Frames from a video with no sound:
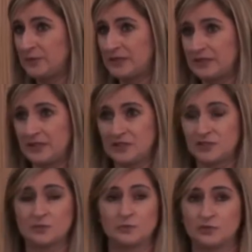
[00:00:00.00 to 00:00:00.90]

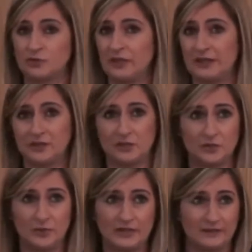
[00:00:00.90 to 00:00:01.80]
medication, but you're getting
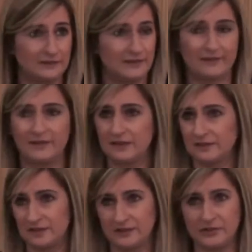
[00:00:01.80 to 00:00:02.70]
2 weeks.
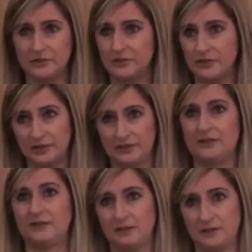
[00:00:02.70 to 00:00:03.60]
That's it. You're not
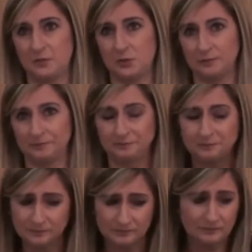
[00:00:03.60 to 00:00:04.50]
getting any more.
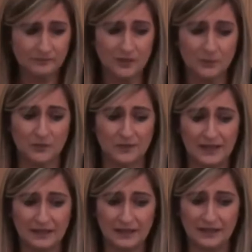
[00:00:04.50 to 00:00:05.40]
But
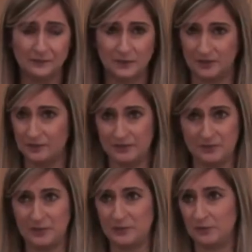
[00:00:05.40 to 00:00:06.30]
then again, I've
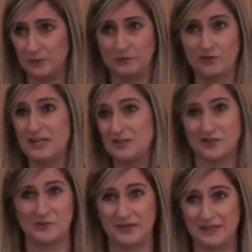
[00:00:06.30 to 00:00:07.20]
seen people who've changed
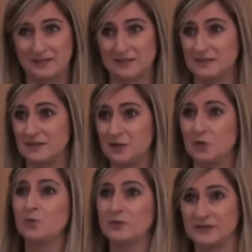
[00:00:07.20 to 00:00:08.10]
GPs because they
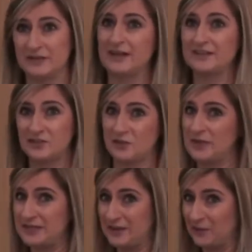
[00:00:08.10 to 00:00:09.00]
know the next
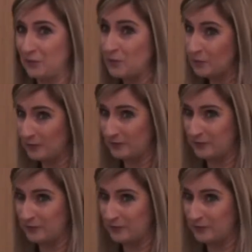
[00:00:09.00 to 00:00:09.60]
GP down the road will